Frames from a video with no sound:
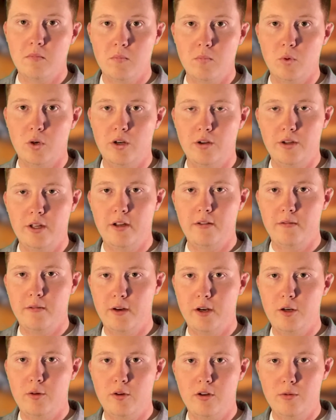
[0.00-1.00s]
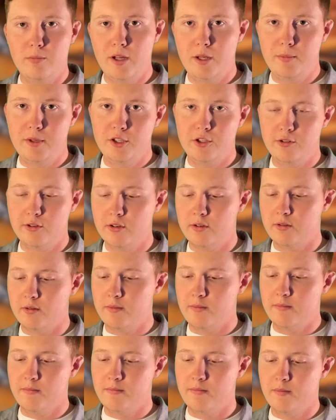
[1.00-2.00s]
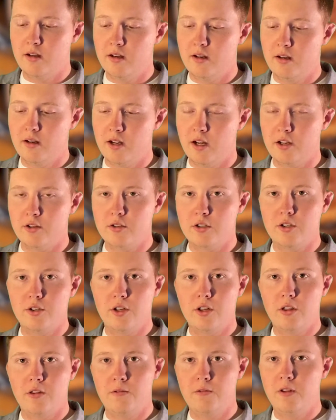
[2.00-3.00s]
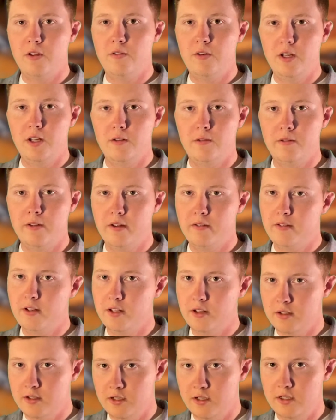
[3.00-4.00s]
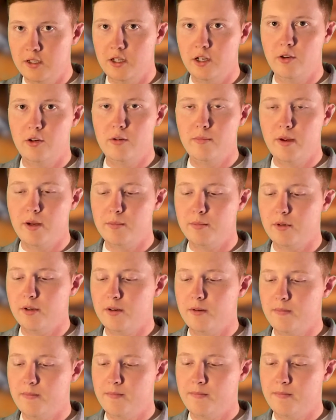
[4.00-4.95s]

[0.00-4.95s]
Well, that very well may be true. I also like the 50 at 50. It's easy to remember.